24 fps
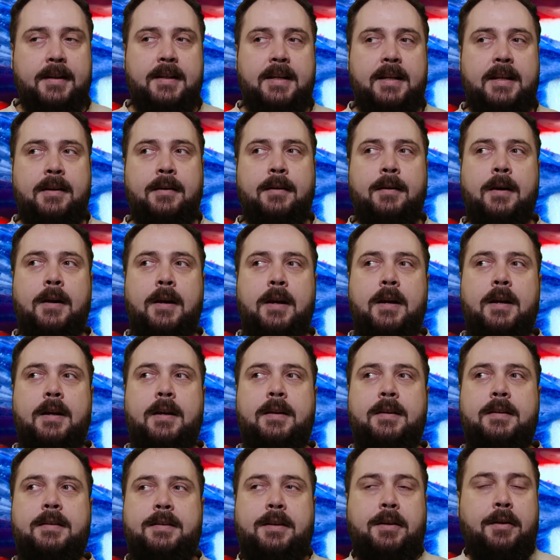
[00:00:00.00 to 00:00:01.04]
See,
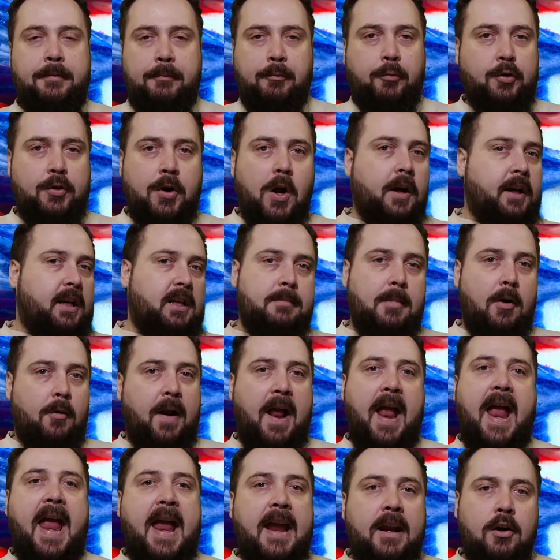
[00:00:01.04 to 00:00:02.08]
the, we're talking
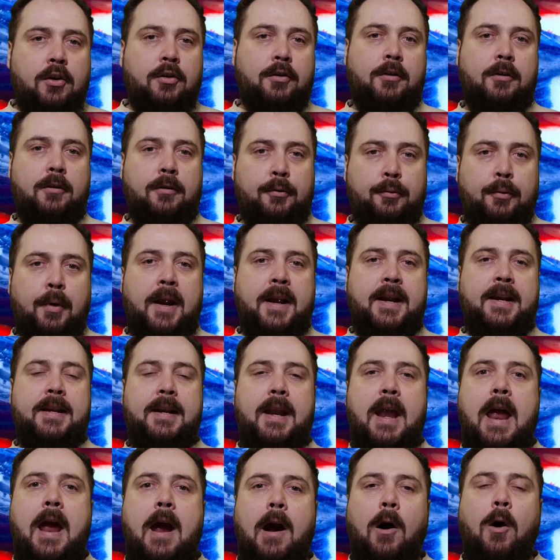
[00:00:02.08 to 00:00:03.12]
about anger right
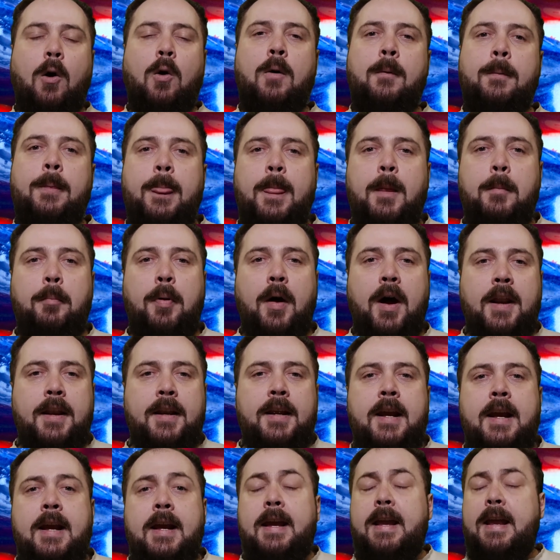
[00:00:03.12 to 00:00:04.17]
now, but
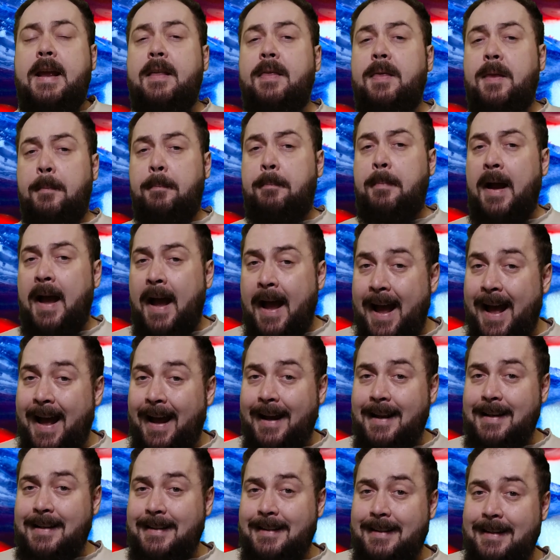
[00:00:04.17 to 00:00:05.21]
in the
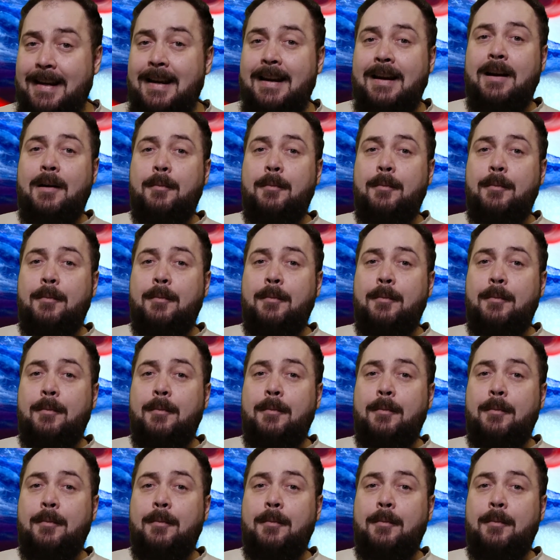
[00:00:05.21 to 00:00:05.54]
past,